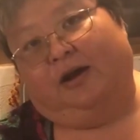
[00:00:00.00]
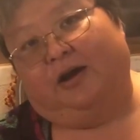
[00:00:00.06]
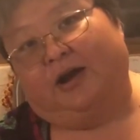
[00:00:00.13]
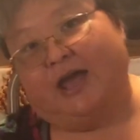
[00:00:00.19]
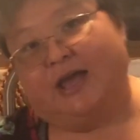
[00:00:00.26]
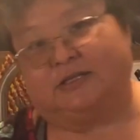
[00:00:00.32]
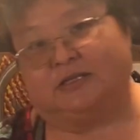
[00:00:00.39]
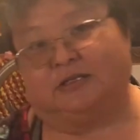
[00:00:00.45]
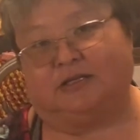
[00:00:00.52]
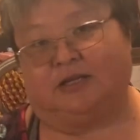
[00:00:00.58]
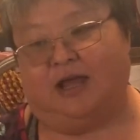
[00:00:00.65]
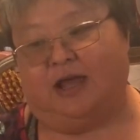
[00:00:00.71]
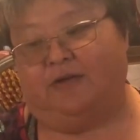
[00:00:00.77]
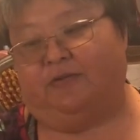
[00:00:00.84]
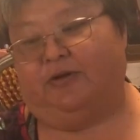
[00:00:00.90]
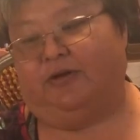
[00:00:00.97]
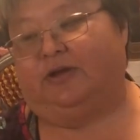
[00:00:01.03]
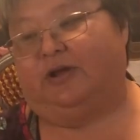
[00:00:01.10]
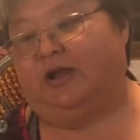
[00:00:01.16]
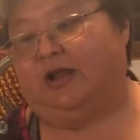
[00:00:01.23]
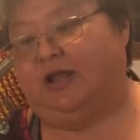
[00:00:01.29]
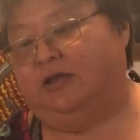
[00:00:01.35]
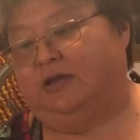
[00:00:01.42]
Okay, so today we're
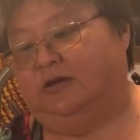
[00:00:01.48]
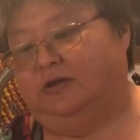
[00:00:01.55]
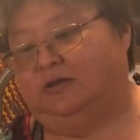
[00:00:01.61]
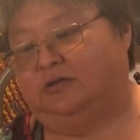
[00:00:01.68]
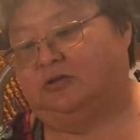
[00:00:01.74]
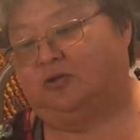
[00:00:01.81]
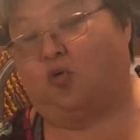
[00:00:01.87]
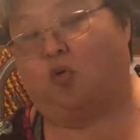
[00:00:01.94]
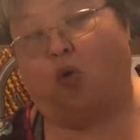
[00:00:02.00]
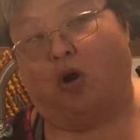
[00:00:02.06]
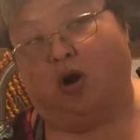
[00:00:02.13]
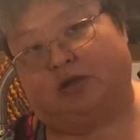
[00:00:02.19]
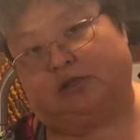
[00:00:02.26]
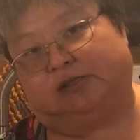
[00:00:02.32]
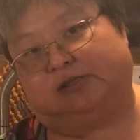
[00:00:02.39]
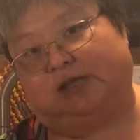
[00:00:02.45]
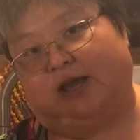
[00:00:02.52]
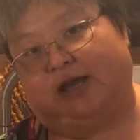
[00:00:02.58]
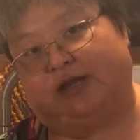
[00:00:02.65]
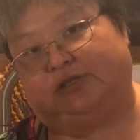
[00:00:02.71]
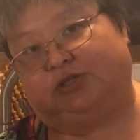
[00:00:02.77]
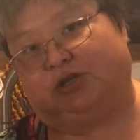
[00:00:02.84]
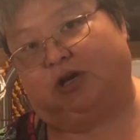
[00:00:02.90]
going to use
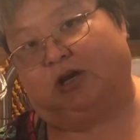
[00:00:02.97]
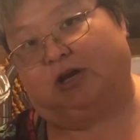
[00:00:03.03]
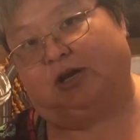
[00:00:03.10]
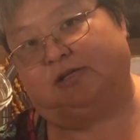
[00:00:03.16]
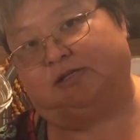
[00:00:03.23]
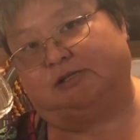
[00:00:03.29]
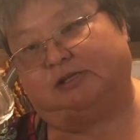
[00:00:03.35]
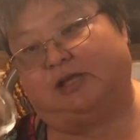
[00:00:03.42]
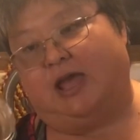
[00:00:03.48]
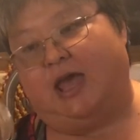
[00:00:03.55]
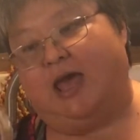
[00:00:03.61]
quart-sized jars,